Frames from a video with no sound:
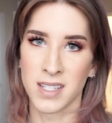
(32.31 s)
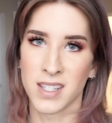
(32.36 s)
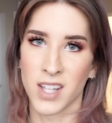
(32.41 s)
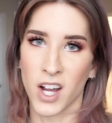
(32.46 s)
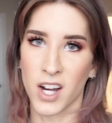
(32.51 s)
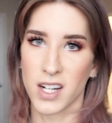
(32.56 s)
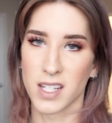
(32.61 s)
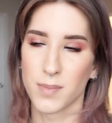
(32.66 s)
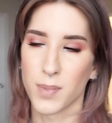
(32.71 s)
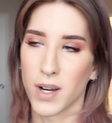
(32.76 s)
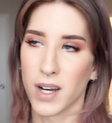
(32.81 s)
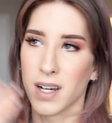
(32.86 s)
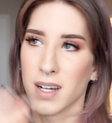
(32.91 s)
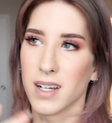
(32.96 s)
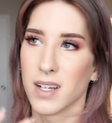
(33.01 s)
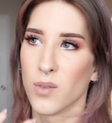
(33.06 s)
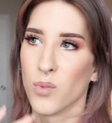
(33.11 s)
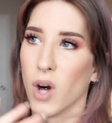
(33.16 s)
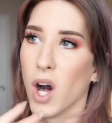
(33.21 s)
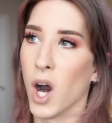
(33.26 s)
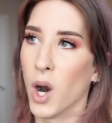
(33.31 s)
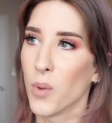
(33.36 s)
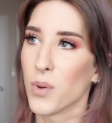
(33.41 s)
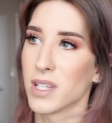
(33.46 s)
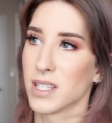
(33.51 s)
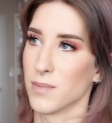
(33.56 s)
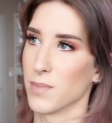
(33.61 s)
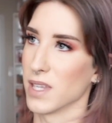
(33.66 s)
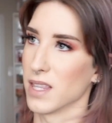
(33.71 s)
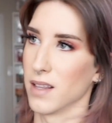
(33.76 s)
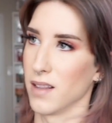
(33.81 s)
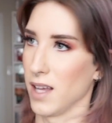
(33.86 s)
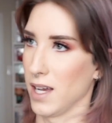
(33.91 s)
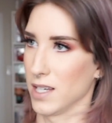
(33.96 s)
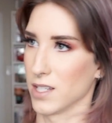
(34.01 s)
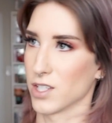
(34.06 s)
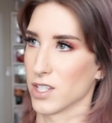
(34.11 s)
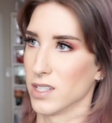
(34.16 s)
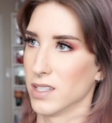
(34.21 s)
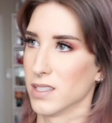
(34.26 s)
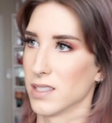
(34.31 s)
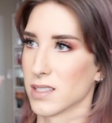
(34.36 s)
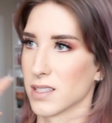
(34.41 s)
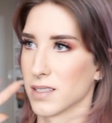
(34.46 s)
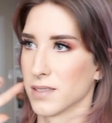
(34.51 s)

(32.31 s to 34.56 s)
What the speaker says: The hardest part will always be the lashes.